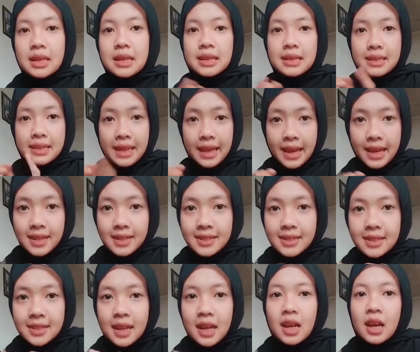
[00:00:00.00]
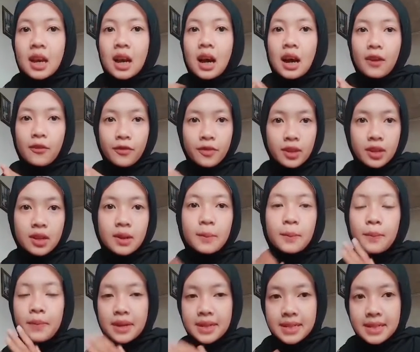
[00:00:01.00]
Next,
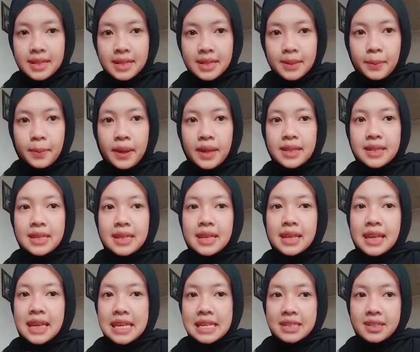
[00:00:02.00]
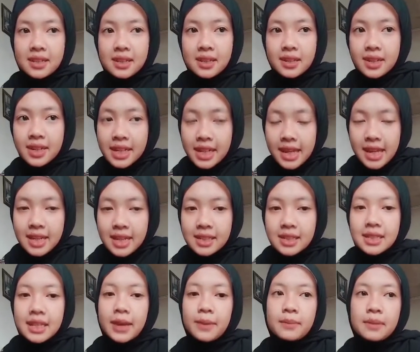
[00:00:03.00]
after participating in the
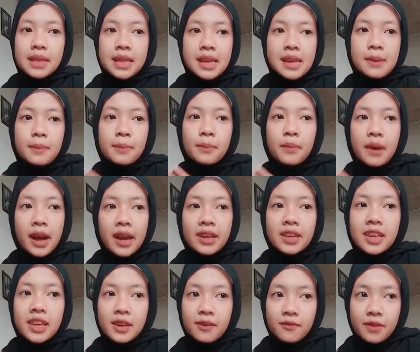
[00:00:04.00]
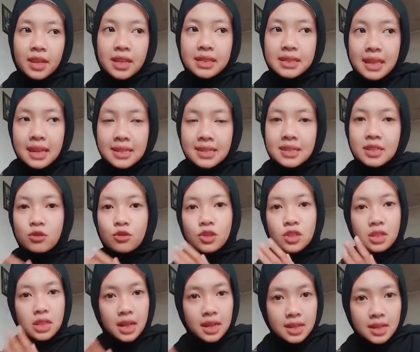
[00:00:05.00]
learning, namely by giving tests
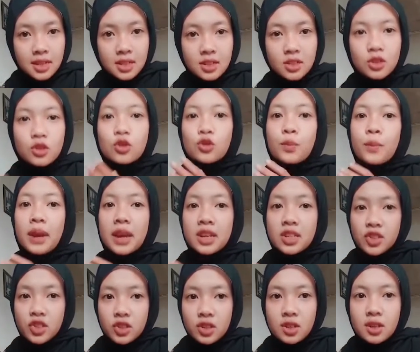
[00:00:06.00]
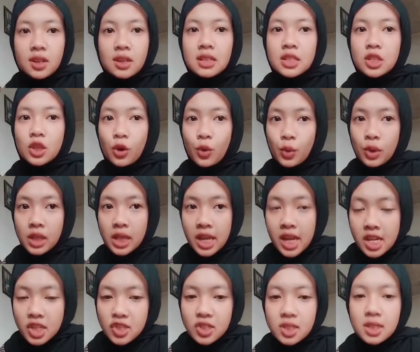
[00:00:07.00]
to students to measure
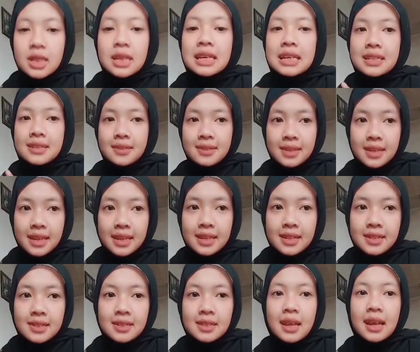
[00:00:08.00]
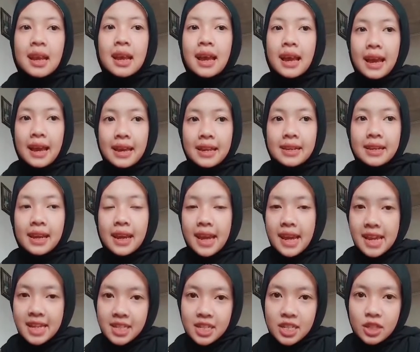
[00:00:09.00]
knowledge, skills,
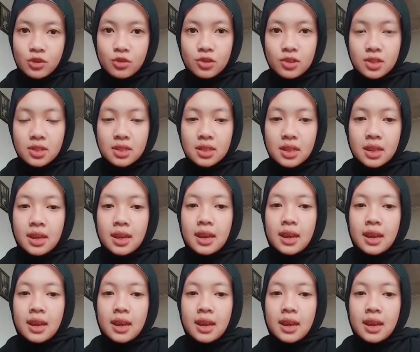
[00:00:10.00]
and attitudes.